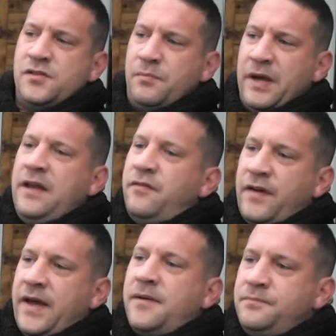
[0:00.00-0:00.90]
to be
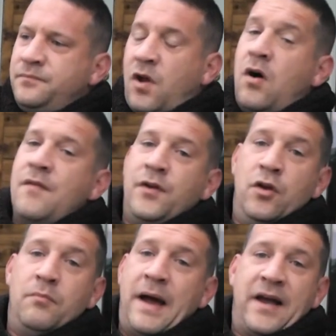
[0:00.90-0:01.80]
fair, I haven't
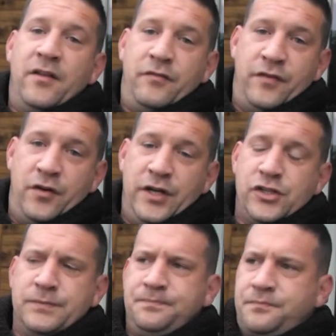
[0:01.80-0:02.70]
looked back at the
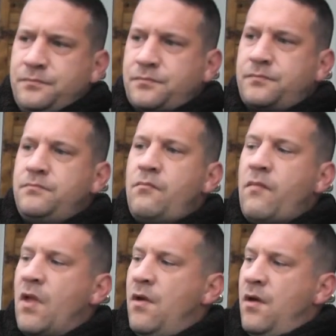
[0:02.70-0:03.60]
footage.
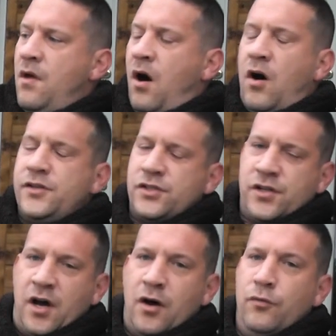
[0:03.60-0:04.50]
I just
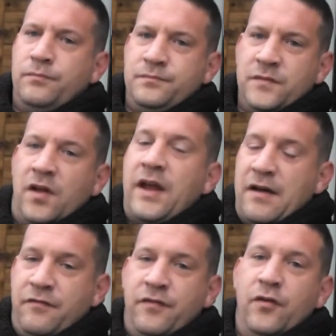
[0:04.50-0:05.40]
hope
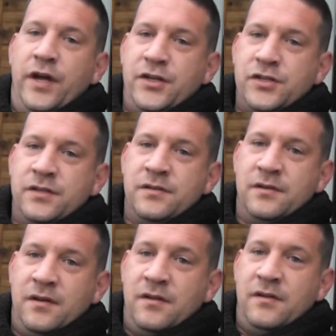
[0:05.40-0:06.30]
that footage,
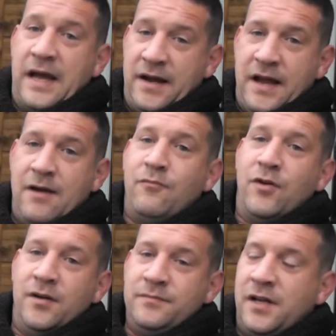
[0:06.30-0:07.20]
that
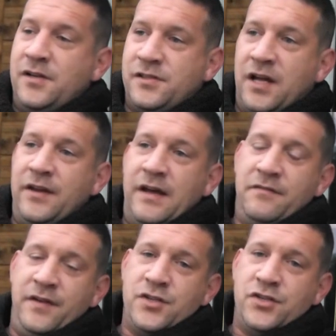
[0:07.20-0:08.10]
camera, has done that
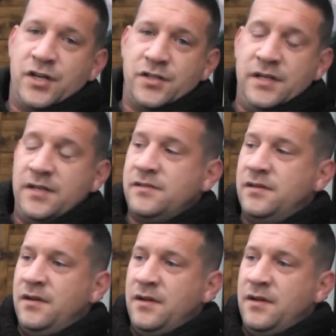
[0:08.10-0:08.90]
fish justice,